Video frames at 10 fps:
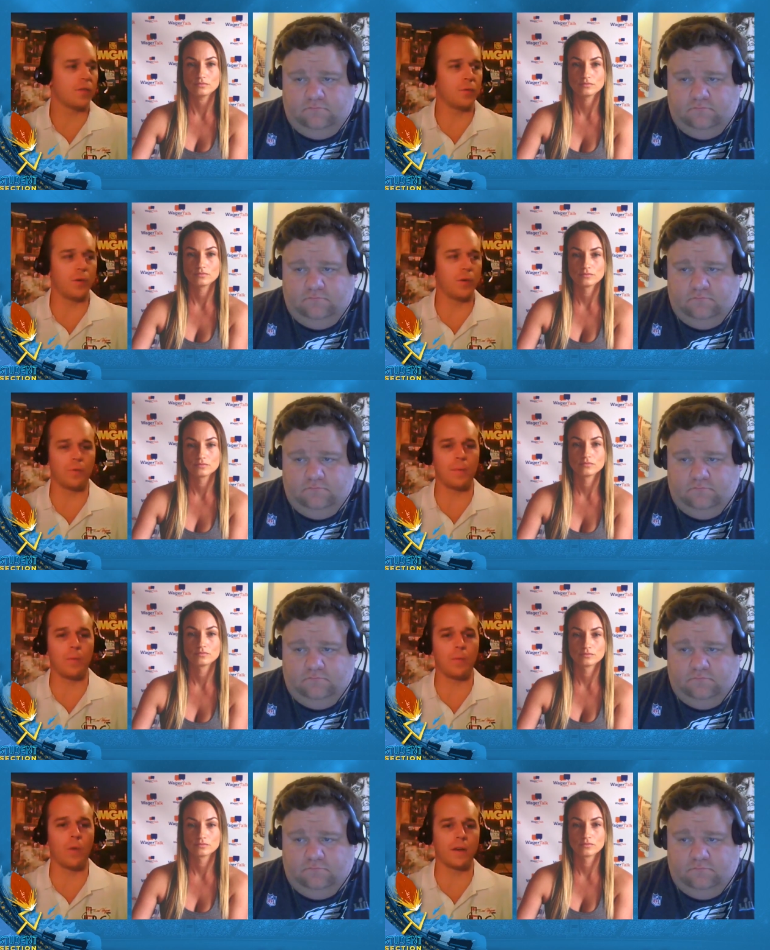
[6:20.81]
Speaker 1: So who knows?
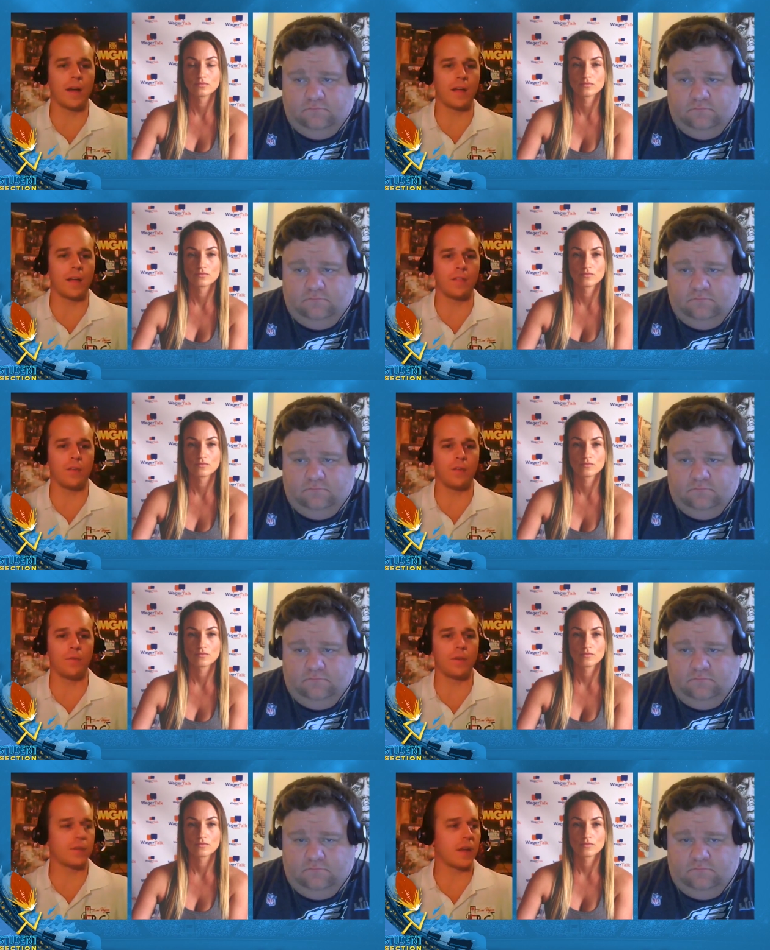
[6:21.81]
Maybe one guy in the
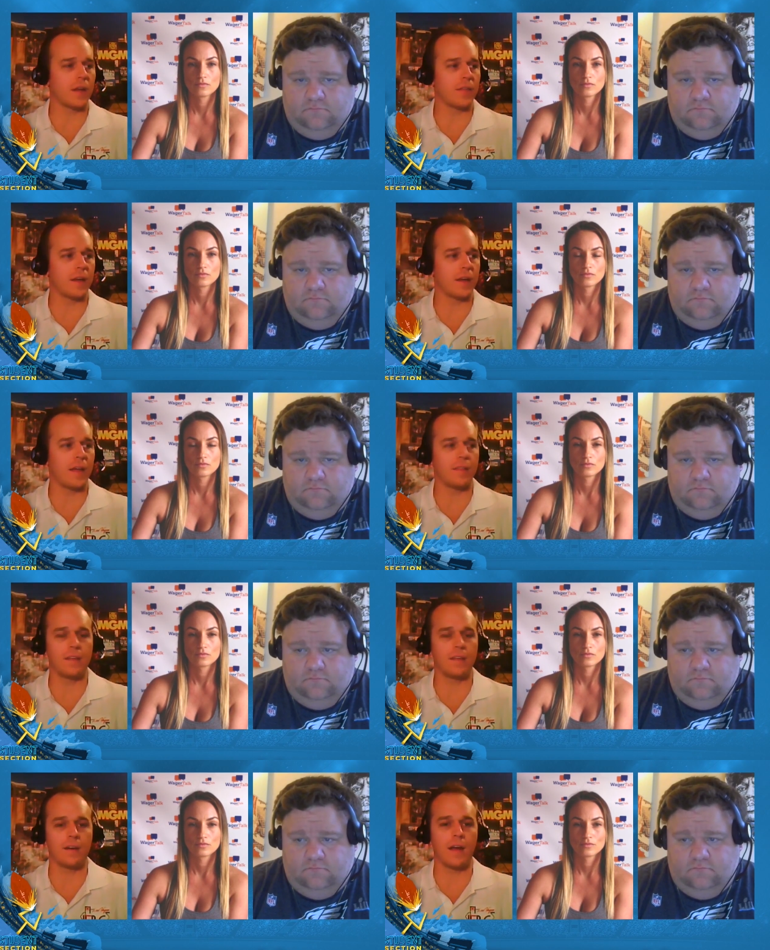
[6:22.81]
universe got that
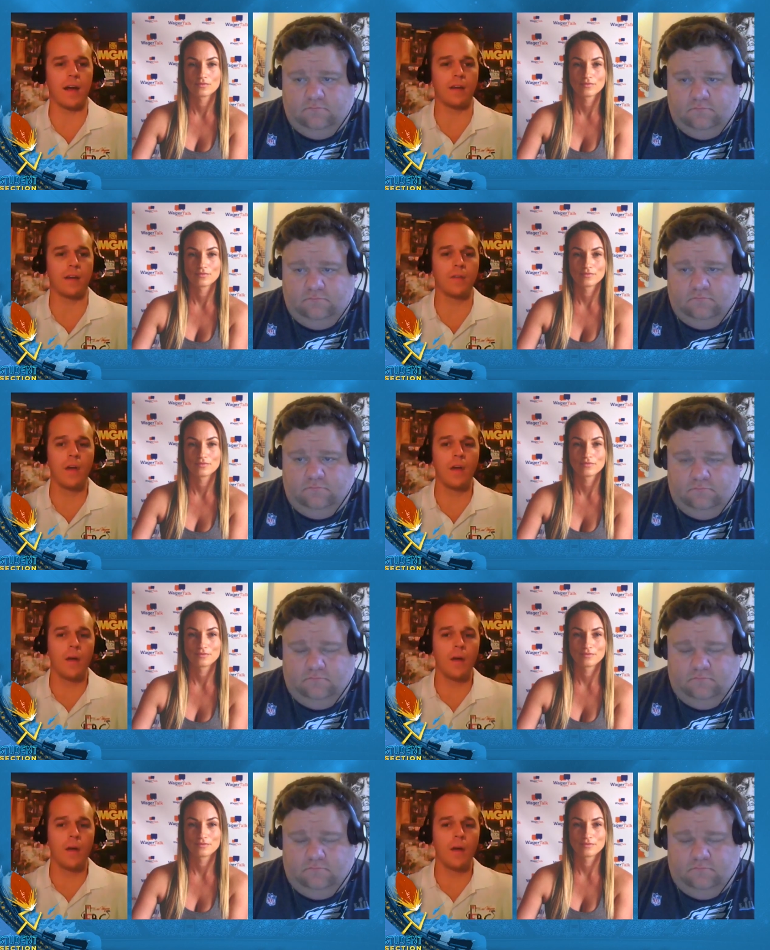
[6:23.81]
18.5.